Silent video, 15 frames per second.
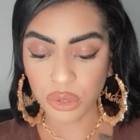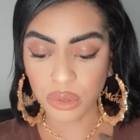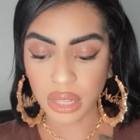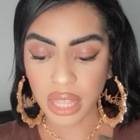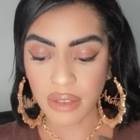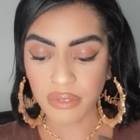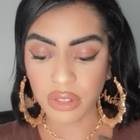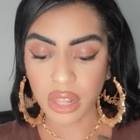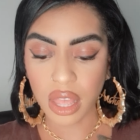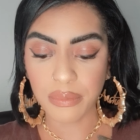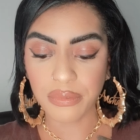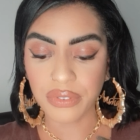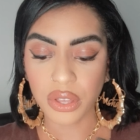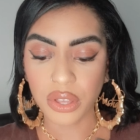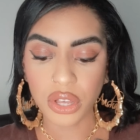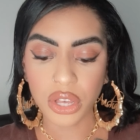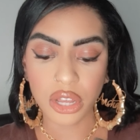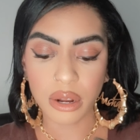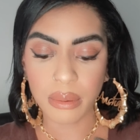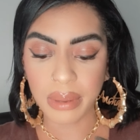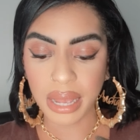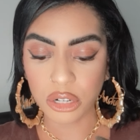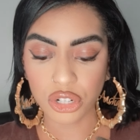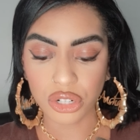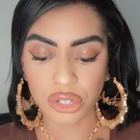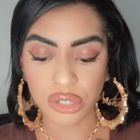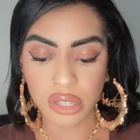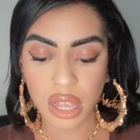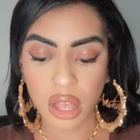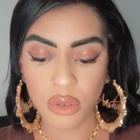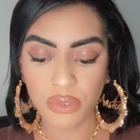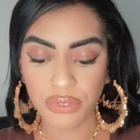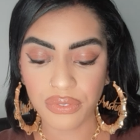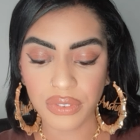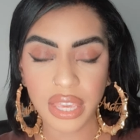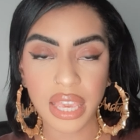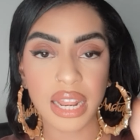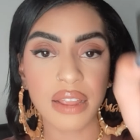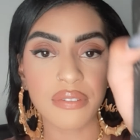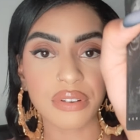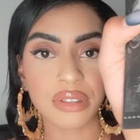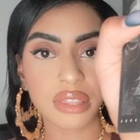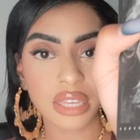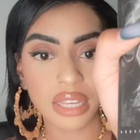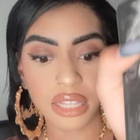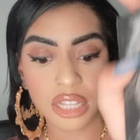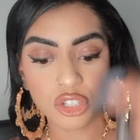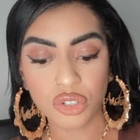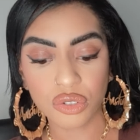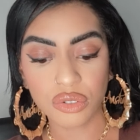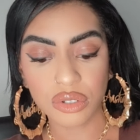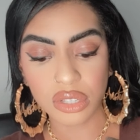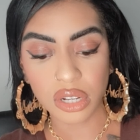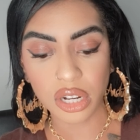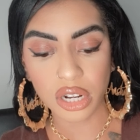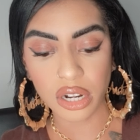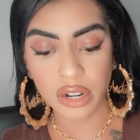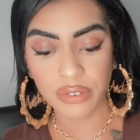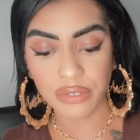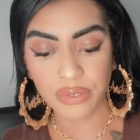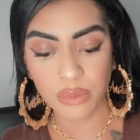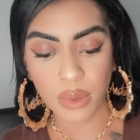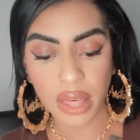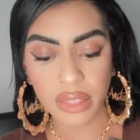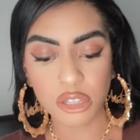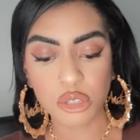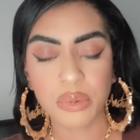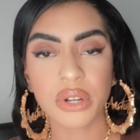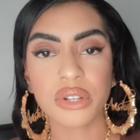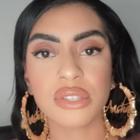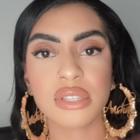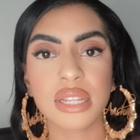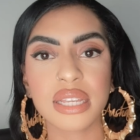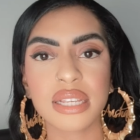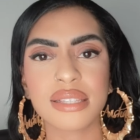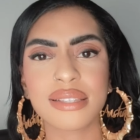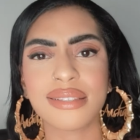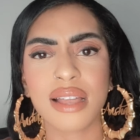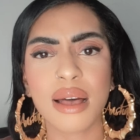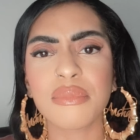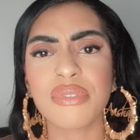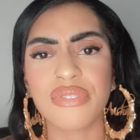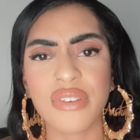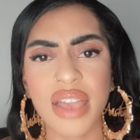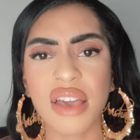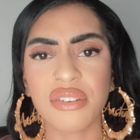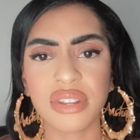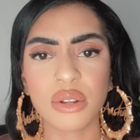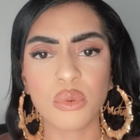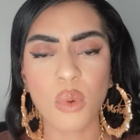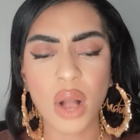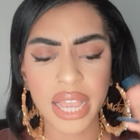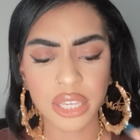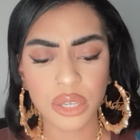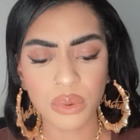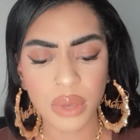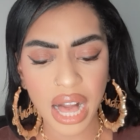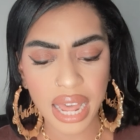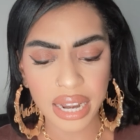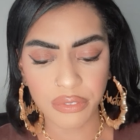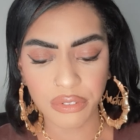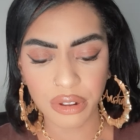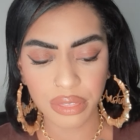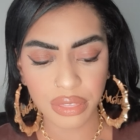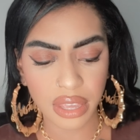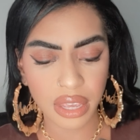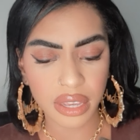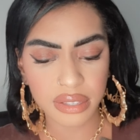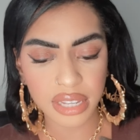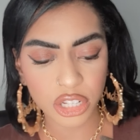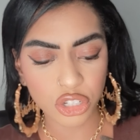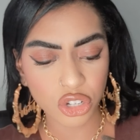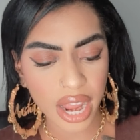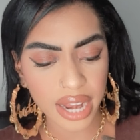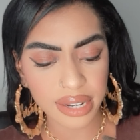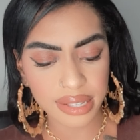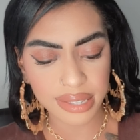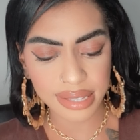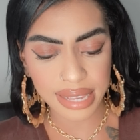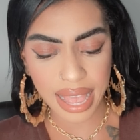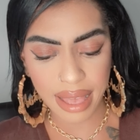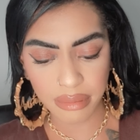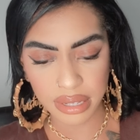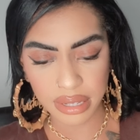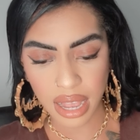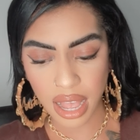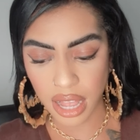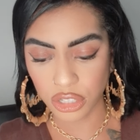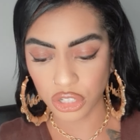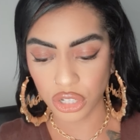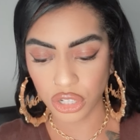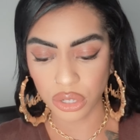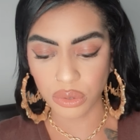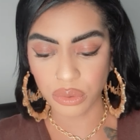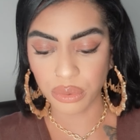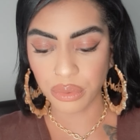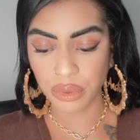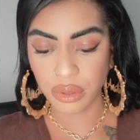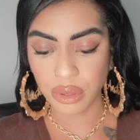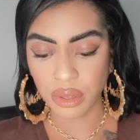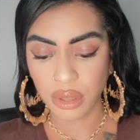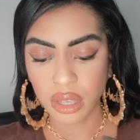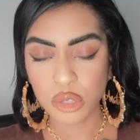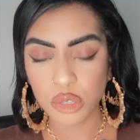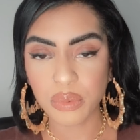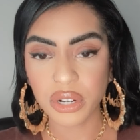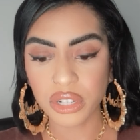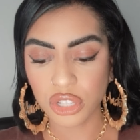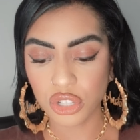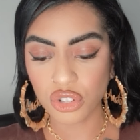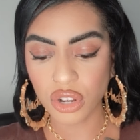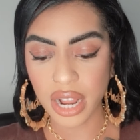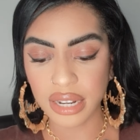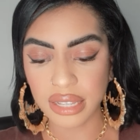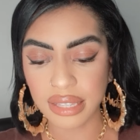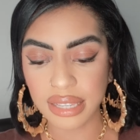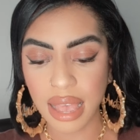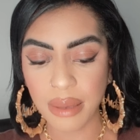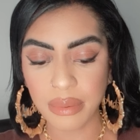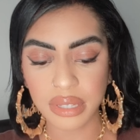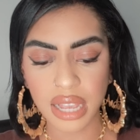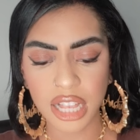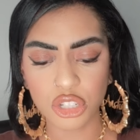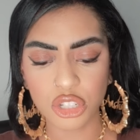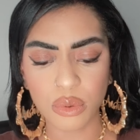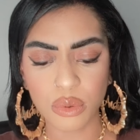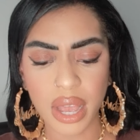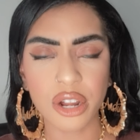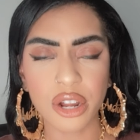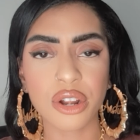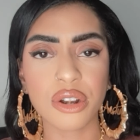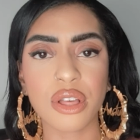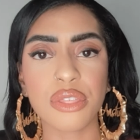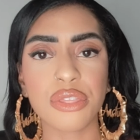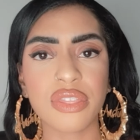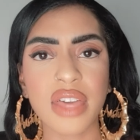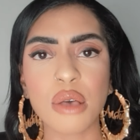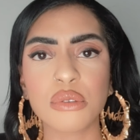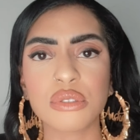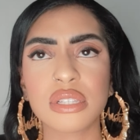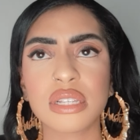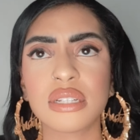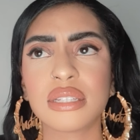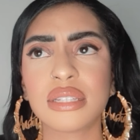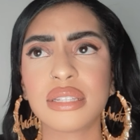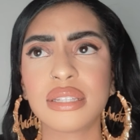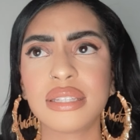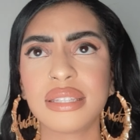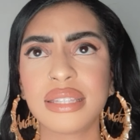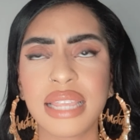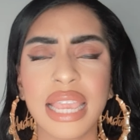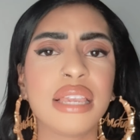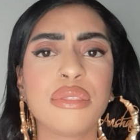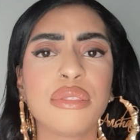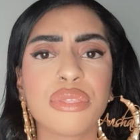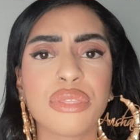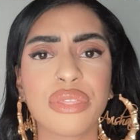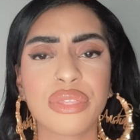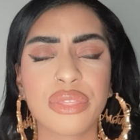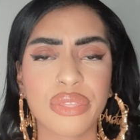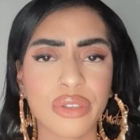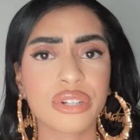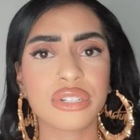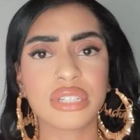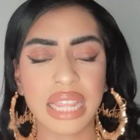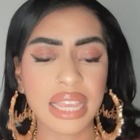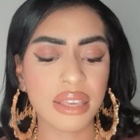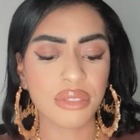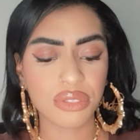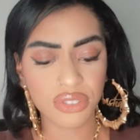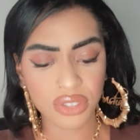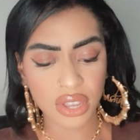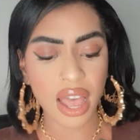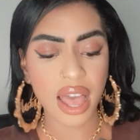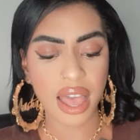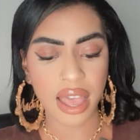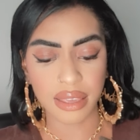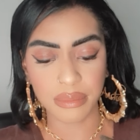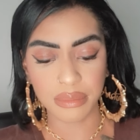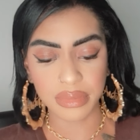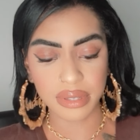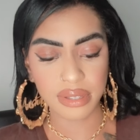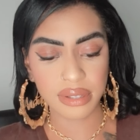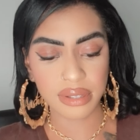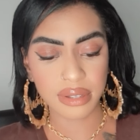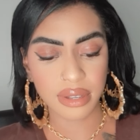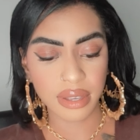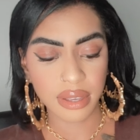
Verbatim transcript: you level up, feel good about yourself, get everything that you deserve while this person is dumbfounded why you got everything because they tried to sabotage you. This person tried to sabotage you. I heard a thousandteenth, thirteenth times.